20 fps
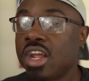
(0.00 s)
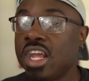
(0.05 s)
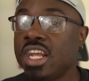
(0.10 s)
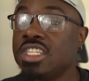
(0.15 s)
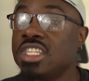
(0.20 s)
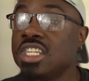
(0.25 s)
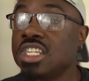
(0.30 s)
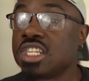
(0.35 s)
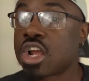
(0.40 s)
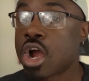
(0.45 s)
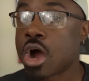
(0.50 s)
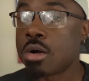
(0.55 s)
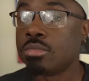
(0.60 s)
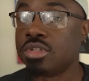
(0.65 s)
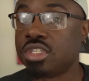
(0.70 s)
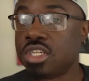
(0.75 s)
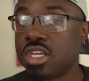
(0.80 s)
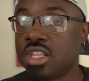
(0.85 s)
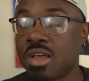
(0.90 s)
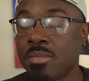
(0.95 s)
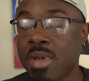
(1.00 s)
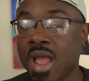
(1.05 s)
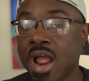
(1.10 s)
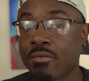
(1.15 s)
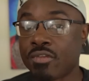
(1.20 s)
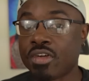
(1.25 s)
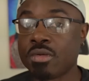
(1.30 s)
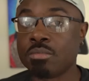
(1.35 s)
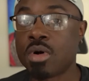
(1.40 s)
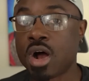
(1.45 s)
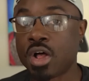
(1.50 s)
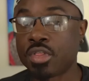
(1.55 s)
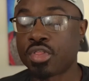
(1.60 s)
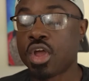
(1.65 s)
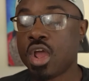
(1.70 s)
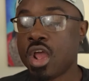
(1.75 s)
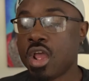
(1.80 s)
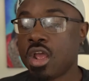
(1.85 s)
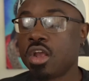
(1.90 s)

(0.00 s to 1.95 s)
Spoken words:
it just comes to them every month,